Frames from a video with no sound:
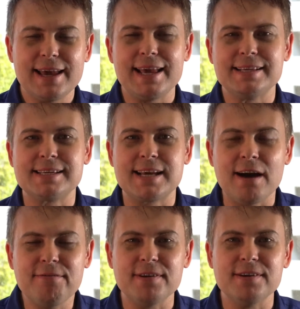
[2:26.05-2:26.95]
is
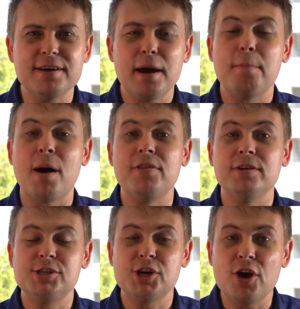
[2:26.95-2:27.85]
governed by the
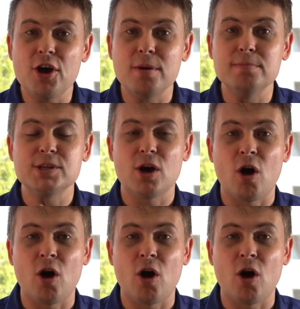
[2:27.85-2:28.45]
terms